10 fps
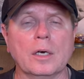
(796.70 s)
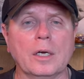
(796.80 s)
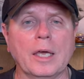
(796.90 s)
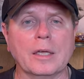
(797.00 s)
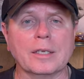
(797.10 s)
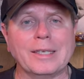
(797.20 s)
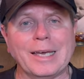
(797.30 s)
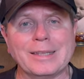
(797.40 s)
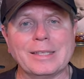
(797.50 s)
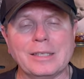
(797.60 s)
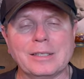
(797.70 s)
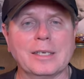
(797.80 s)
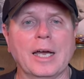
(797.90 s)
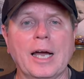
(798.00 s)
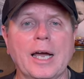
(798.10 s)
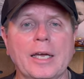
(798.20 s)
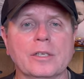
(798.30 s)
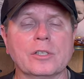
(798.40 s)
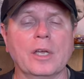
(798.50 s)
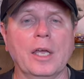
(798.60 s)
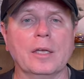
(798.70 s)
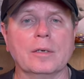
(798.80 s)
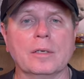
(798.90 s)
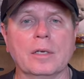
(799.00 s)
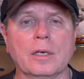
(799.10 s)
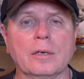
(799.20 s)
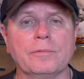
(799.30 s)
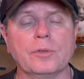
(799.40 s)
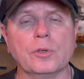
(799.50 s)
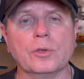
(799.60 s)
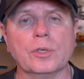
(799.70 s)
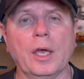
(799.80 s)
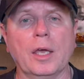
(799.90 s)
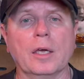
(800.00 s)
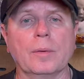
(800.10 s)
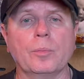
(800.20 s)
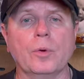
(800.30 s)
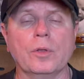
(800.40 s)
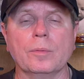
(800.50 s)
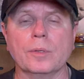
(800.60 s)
and get these guys and fill your tank up with them.